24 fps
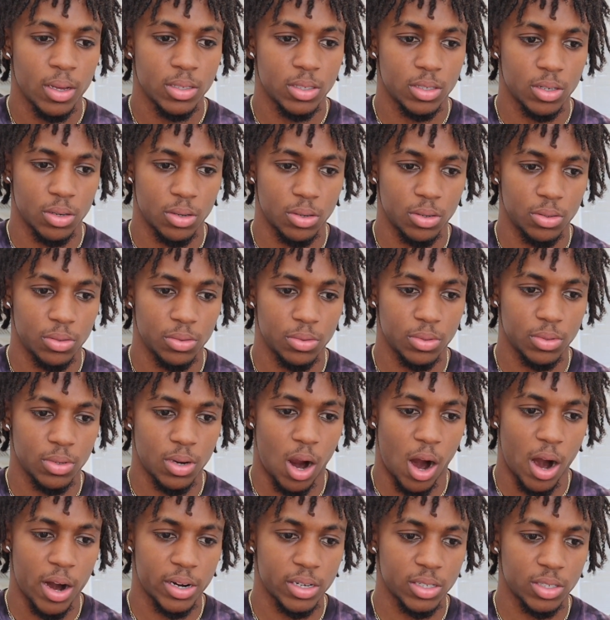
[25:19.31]
So
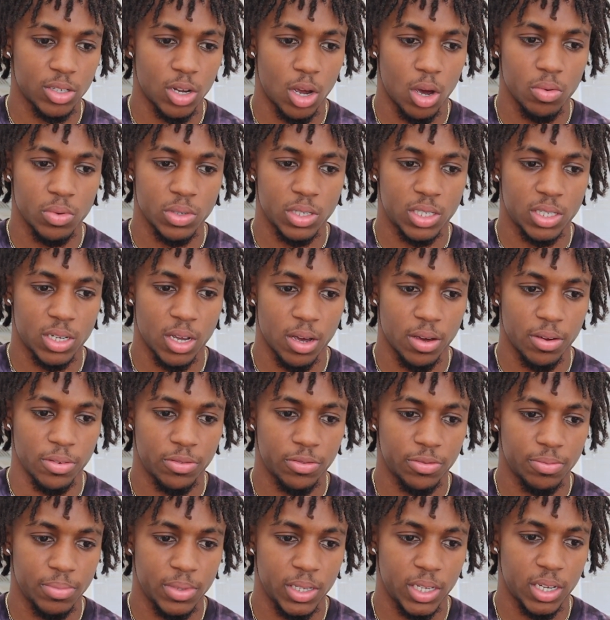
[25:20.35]
Arkansas was
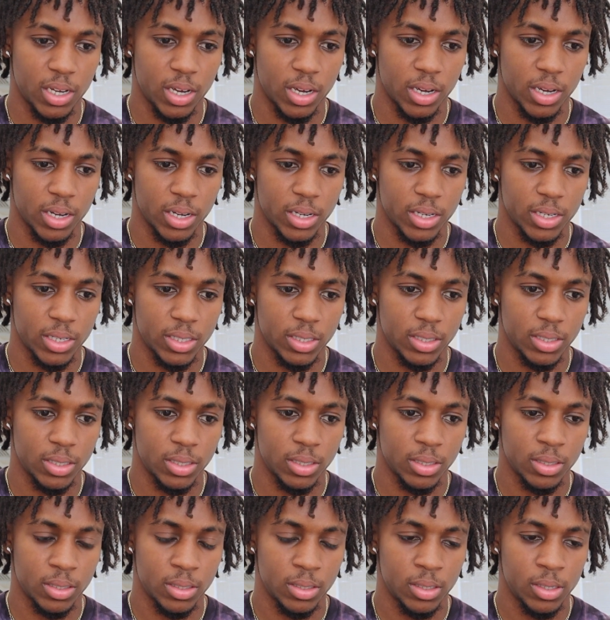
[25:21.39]
tough
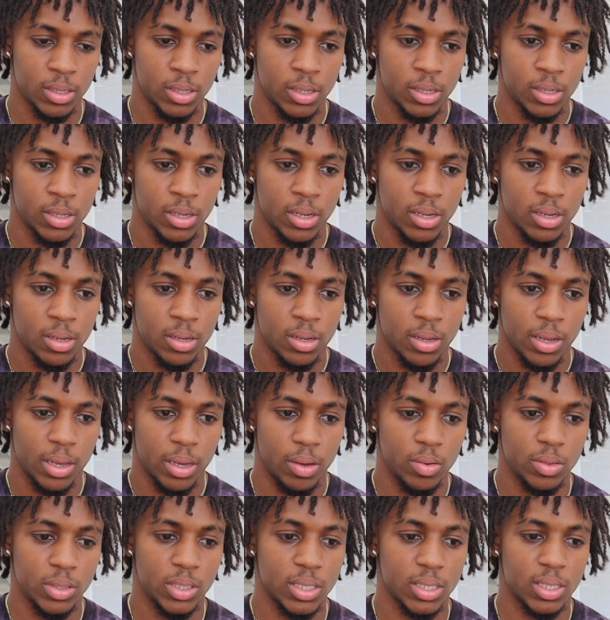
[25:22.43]
because
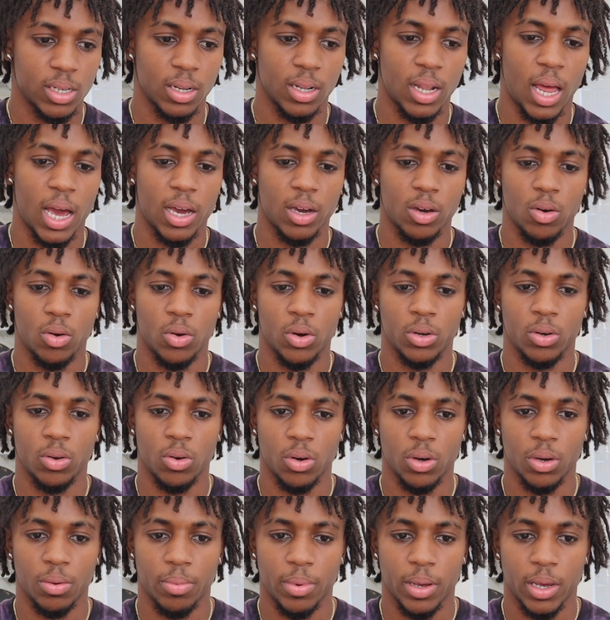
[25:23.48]
it was just a lot going
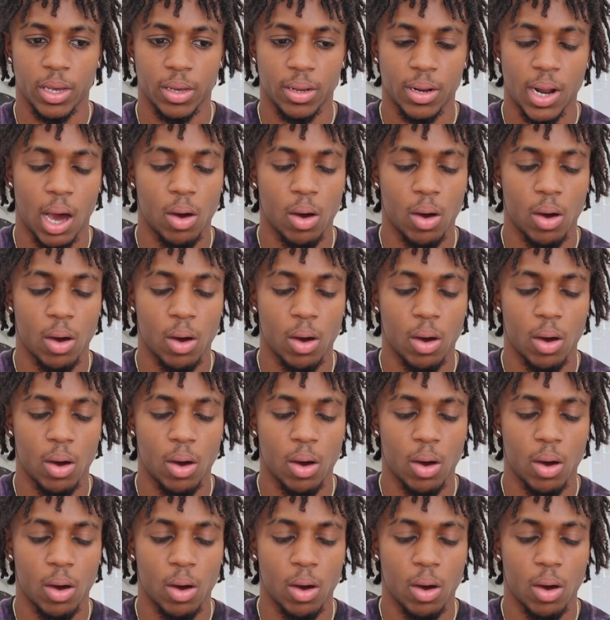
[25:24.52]
on, man.